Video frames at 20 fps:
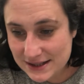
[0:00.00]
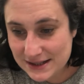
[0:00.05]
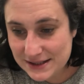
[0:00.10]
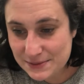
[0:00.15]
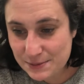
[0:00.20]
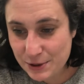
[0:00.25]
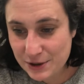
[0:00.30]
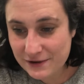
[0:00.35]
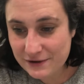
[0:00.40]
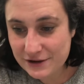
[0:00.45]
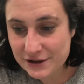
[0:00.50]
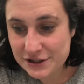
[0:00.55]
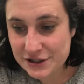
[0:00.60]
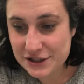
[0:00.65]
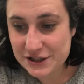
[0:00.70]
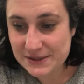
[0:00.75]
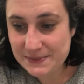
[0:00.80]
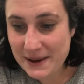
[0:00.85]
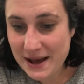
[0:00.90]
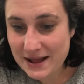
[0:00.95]
These
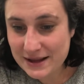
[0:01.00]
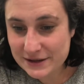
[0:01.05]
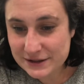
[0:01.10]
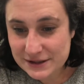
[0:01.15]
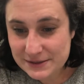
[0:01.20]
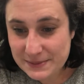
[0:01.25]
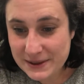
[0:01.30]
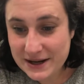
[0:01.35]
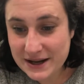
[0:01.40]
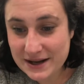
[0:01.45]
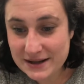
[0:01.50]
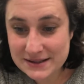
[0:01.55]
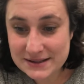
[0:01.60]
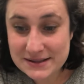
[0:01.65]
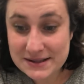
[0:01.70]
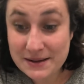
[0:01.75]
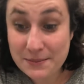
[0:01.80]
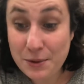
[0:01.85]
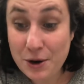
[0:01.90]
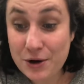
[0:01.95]
bridges balance
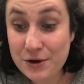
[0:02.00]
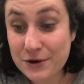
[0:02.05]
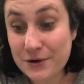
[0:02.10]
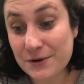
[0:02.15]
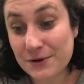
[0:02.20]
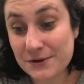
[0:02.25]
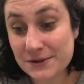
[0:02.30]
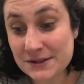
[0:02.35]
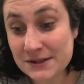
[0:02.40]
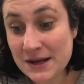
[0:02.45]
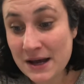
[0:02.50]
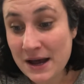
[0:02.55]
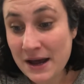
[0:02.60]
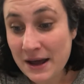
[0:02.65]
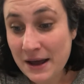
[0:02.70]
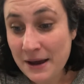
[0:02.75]
because the particles